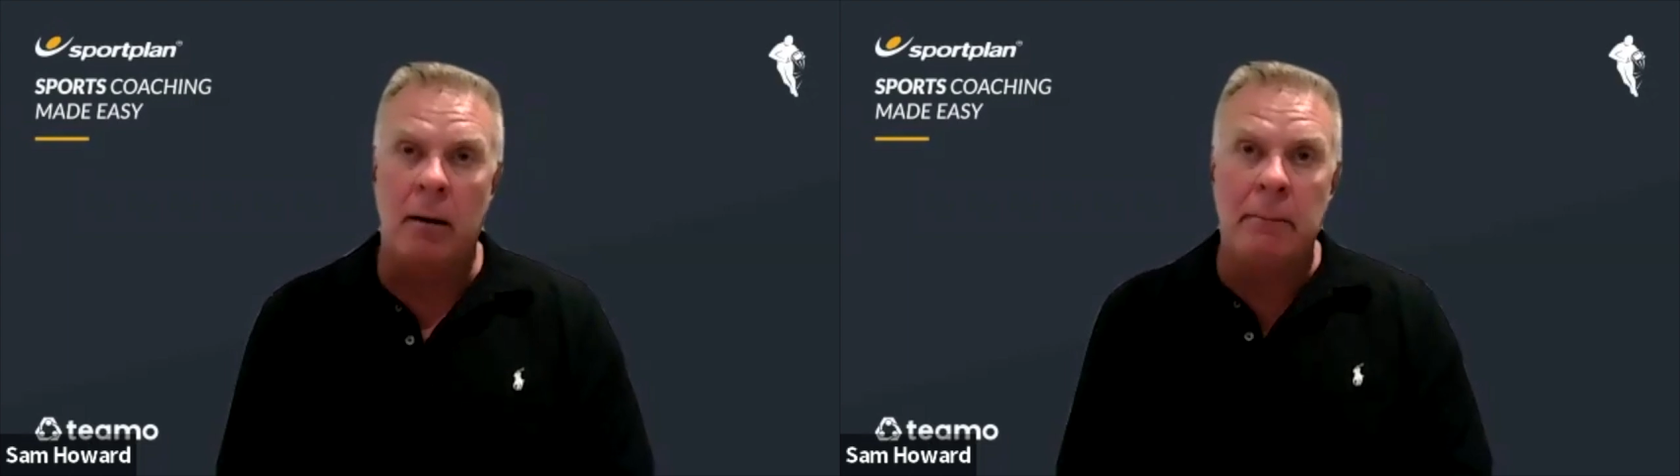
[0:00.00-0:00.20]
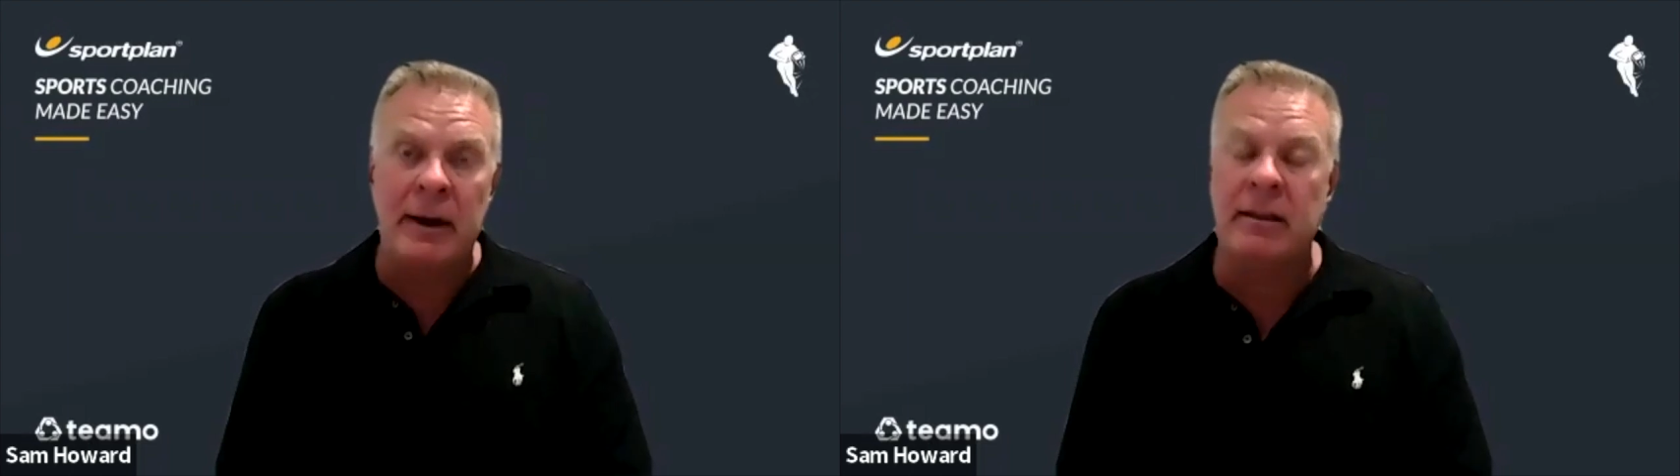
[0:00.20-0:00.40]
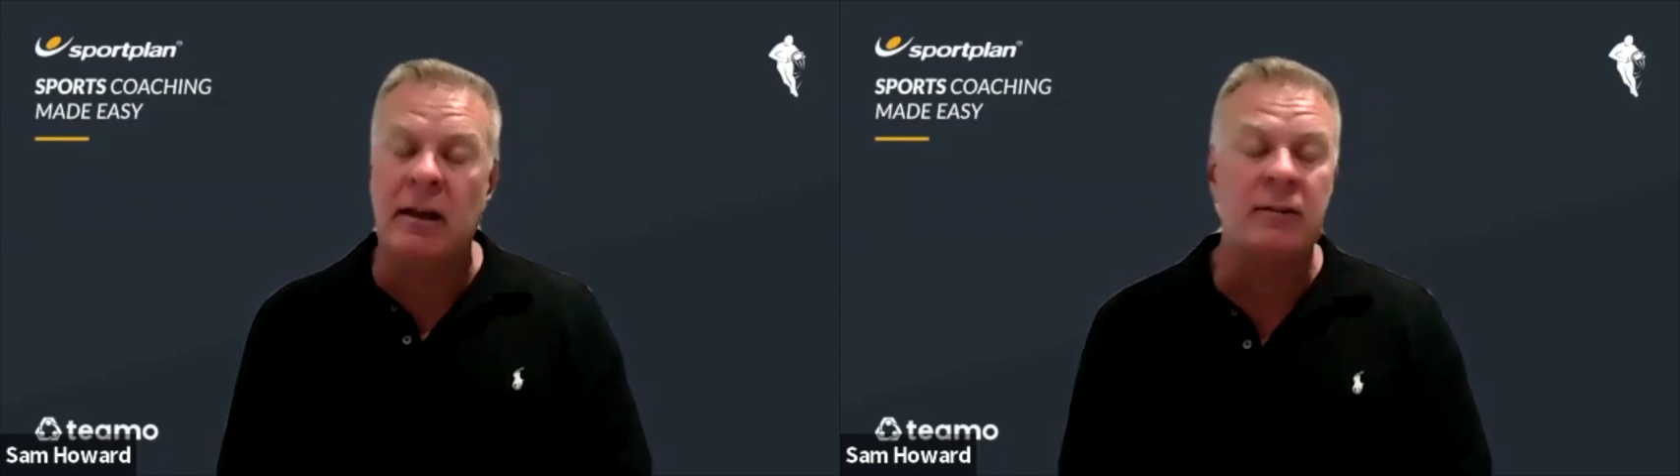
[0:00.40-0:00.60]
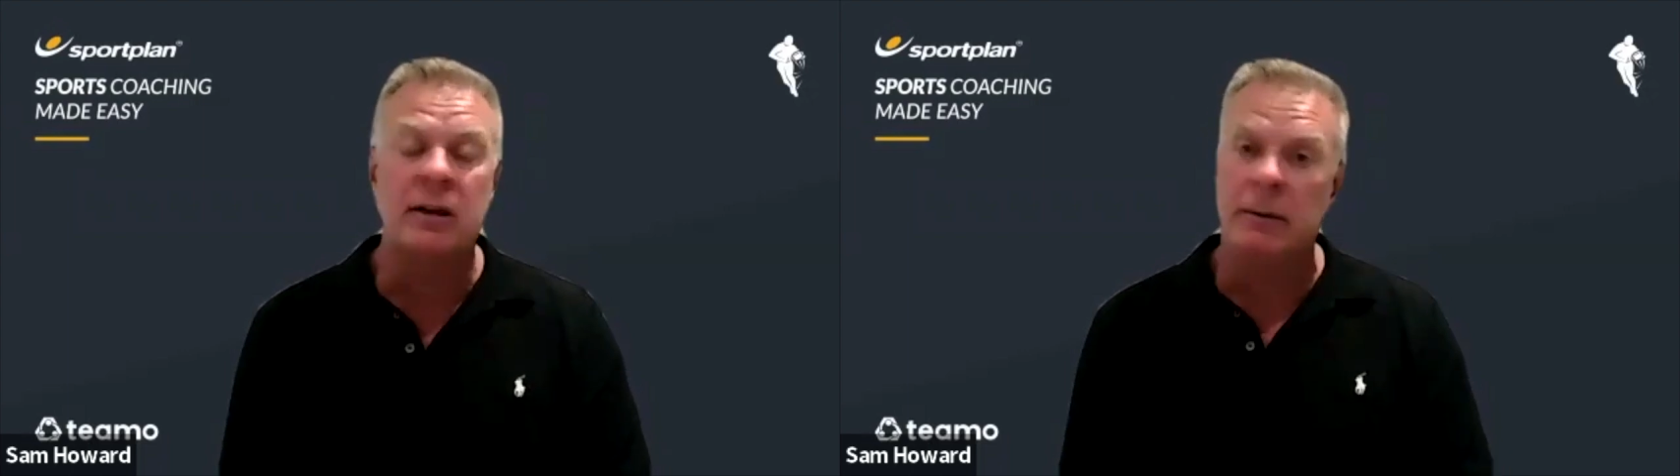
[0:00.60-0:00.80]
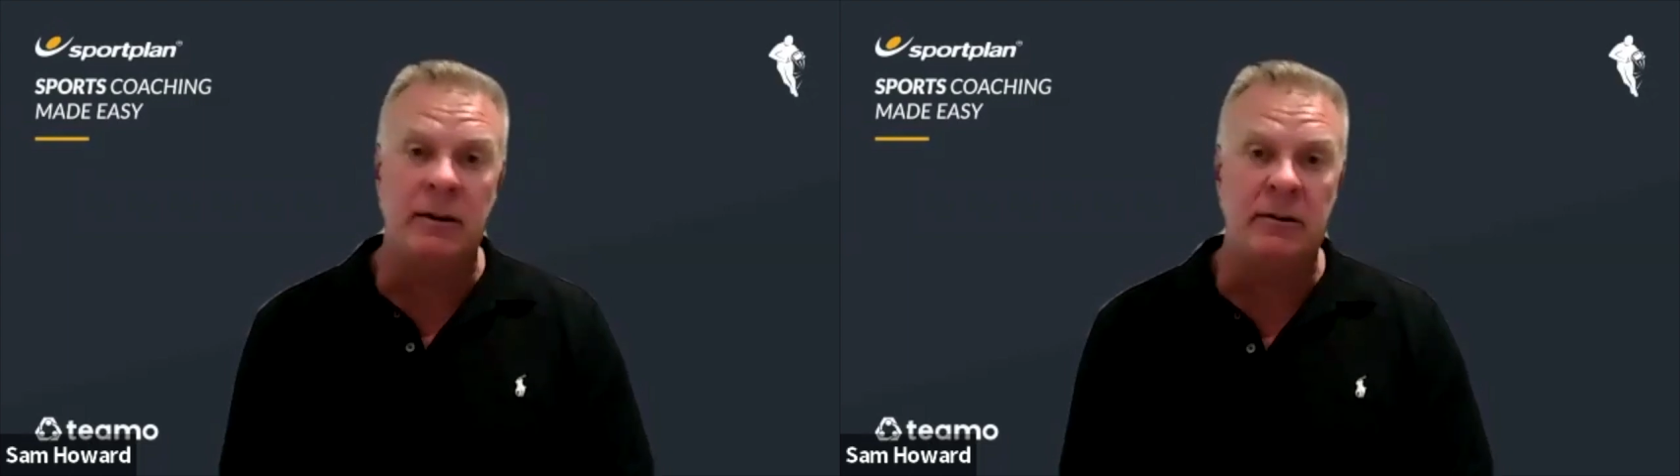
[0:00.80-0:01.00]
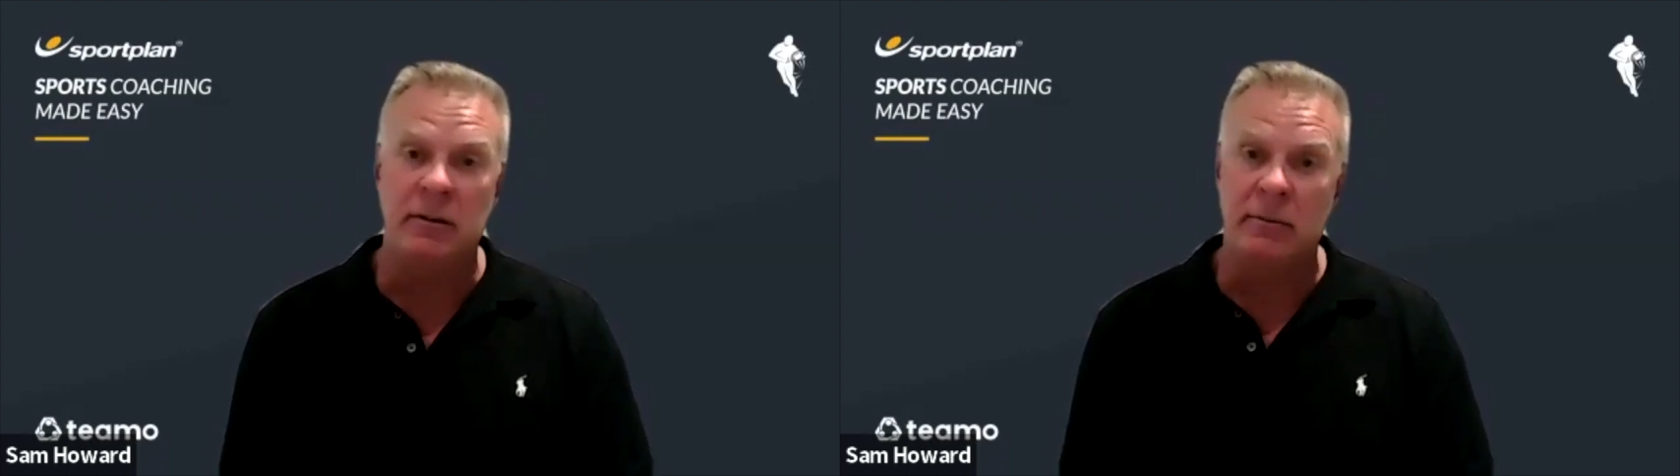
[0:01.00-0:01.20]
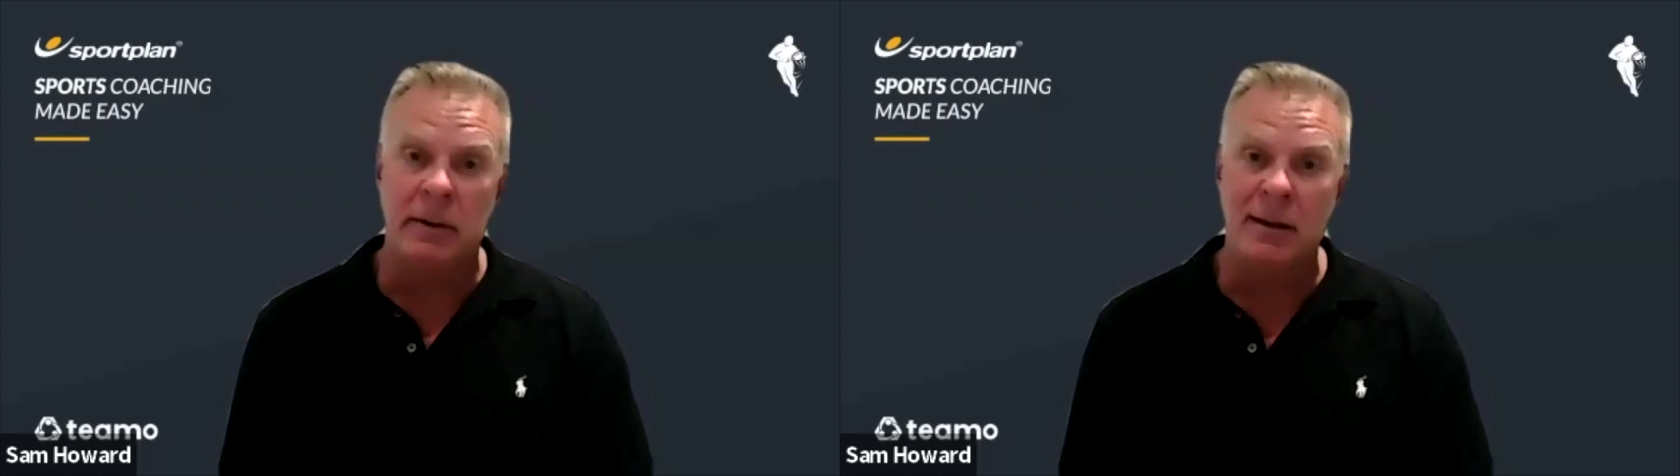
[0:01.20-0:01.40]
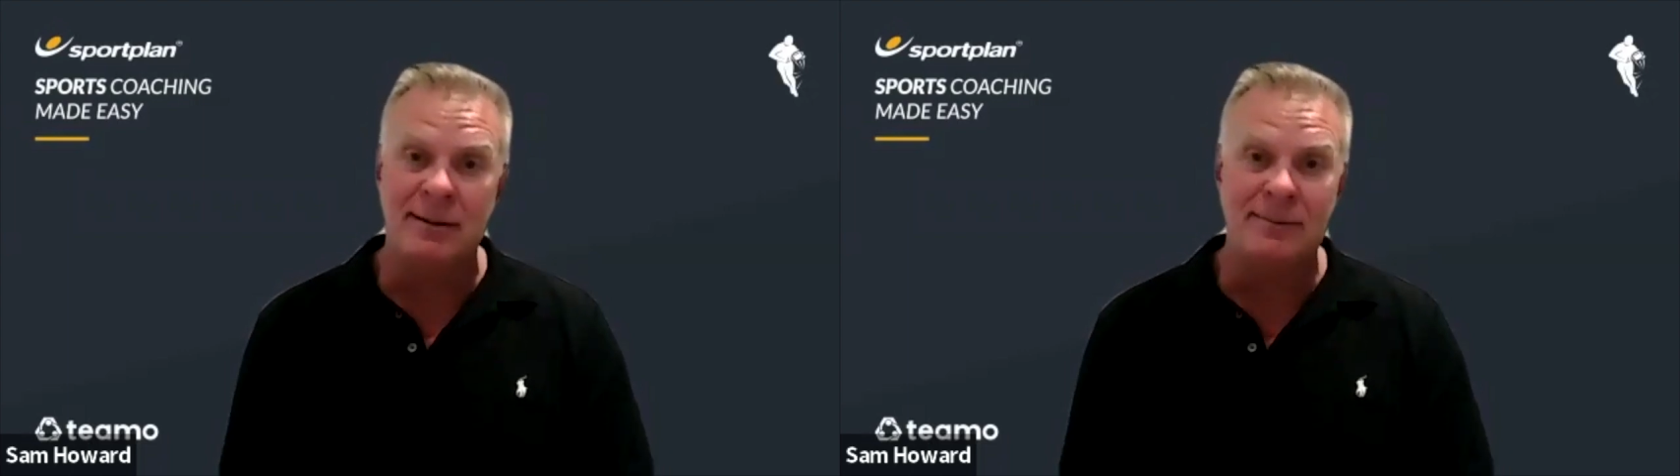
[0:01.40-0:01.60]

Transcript: but it doesn't come easy to me,